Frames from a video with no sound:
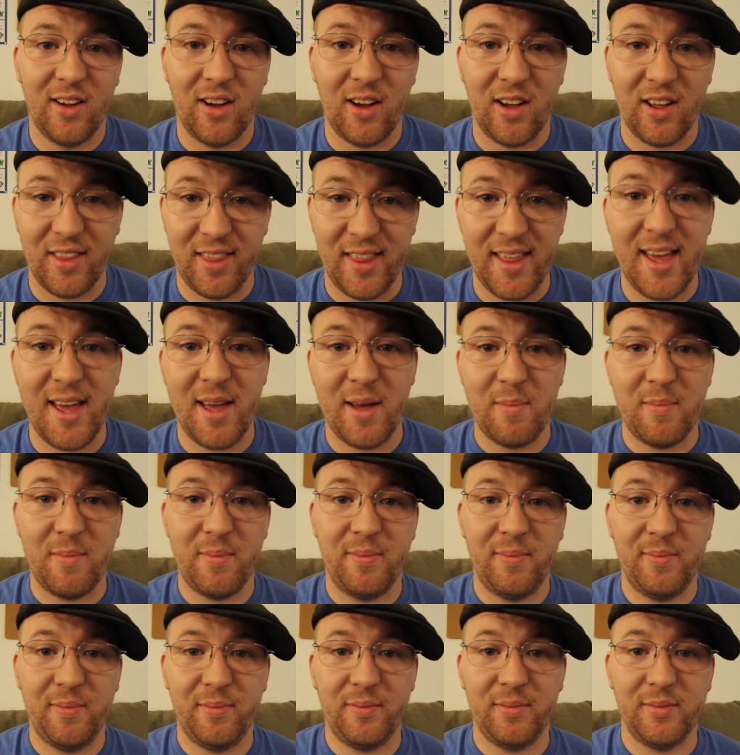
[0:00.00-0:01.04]
on them
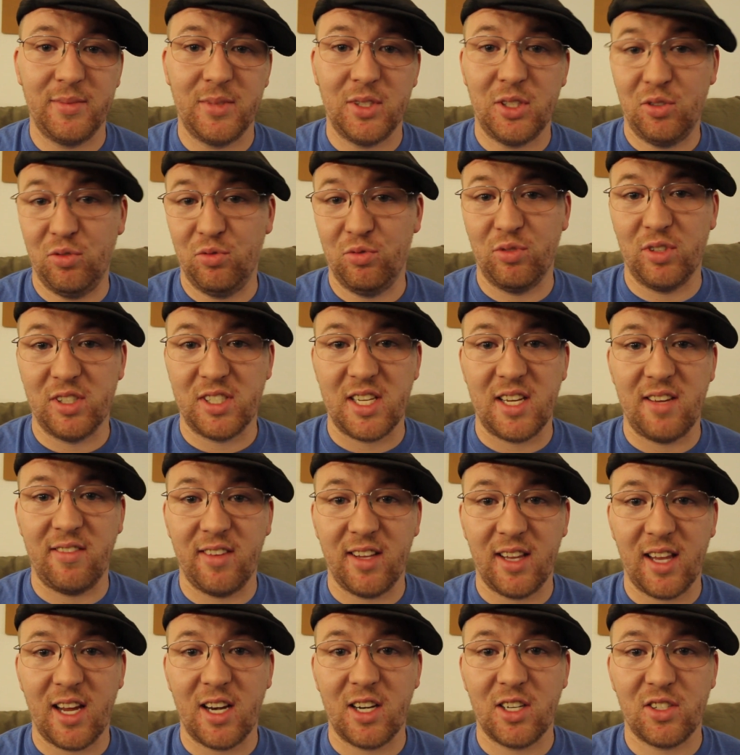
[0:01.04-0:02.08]

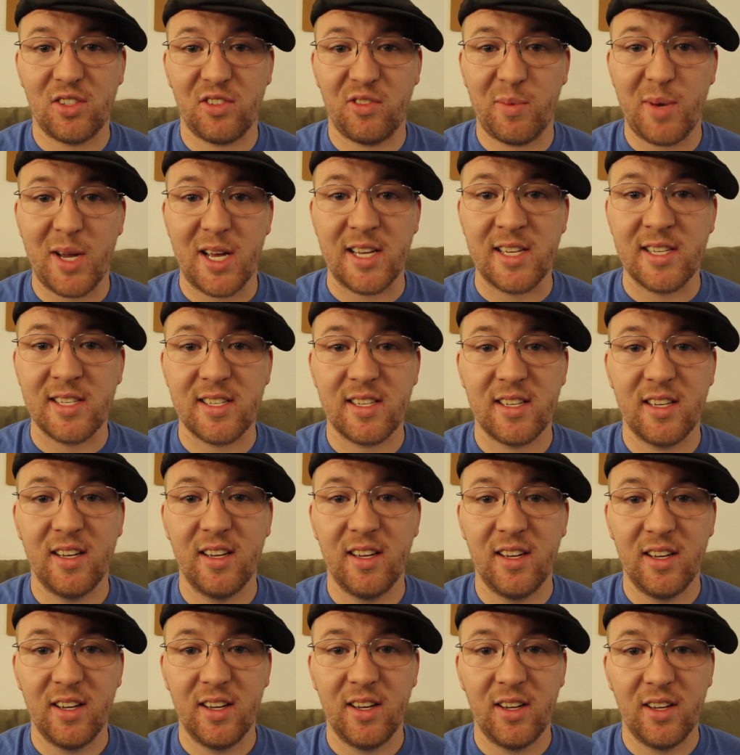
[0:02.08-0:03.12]
receiving letters from us.
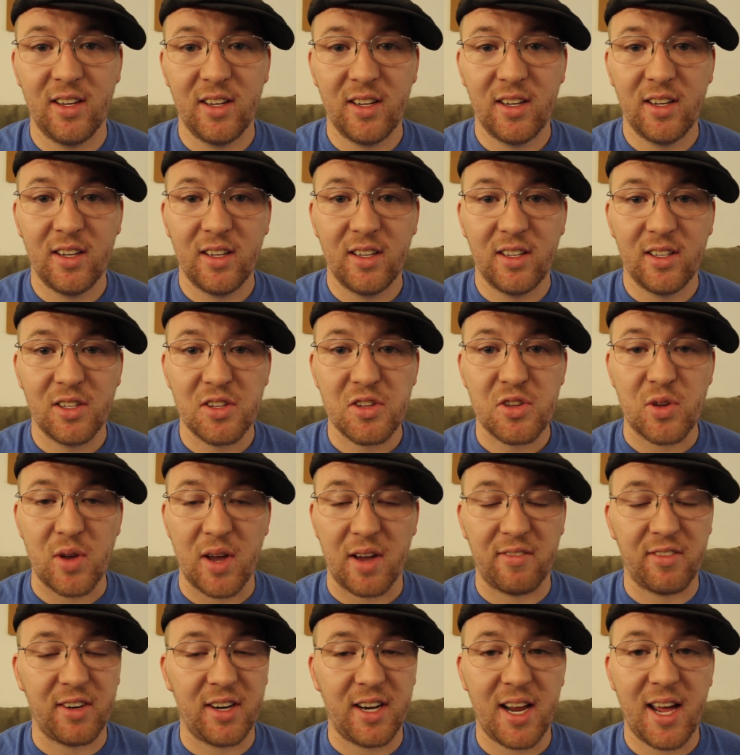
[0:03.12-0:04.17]
So
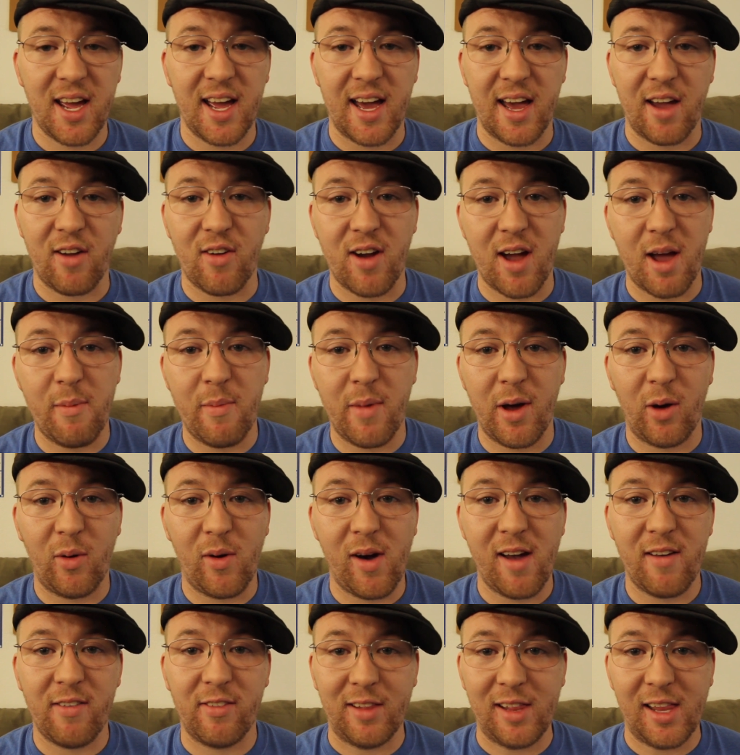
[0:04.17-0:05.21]
every day I write my
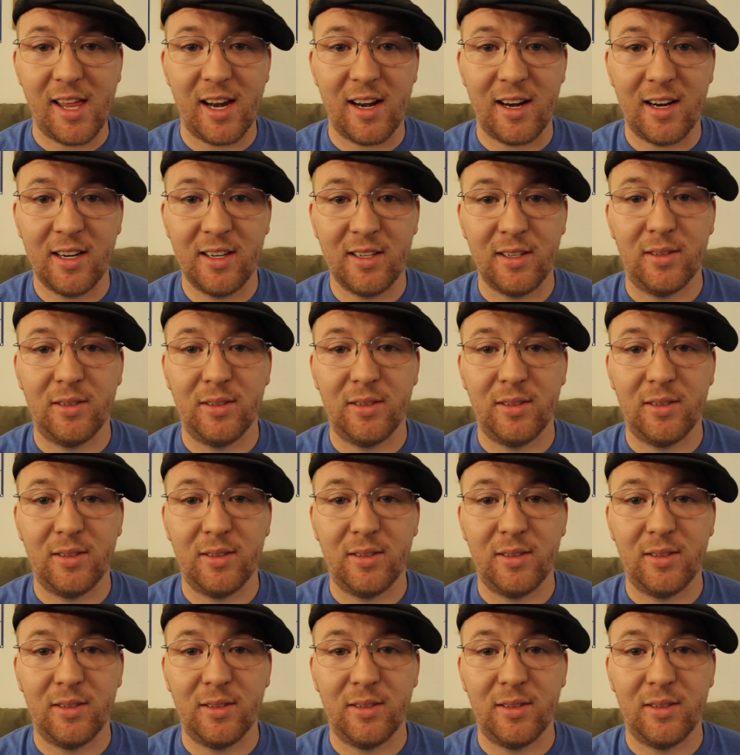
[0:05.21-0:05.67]
wife a letter.